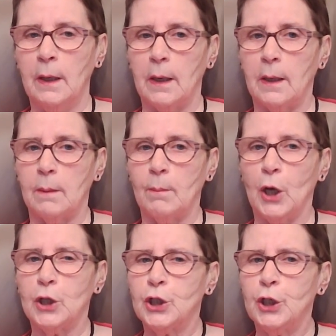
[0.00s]
Um,
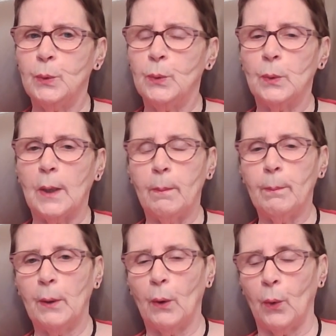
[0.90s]
a tulip
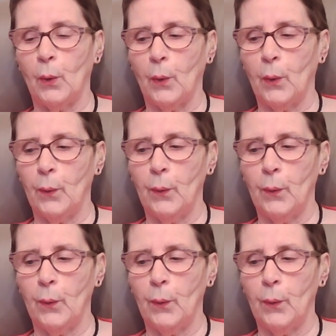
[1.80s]
or